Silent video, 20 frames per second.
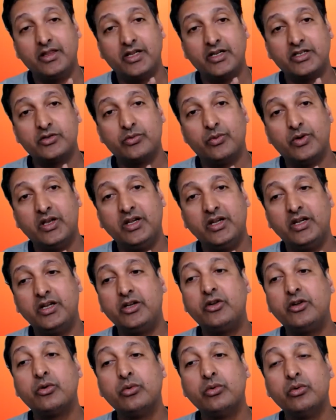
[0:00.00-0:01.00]
That's 1.
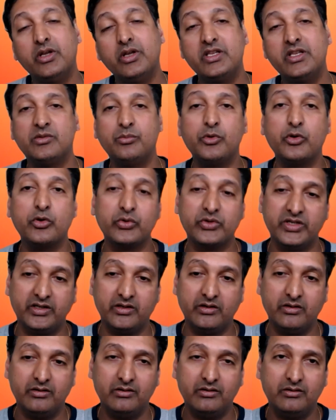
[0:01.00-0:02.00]
And 2 is music.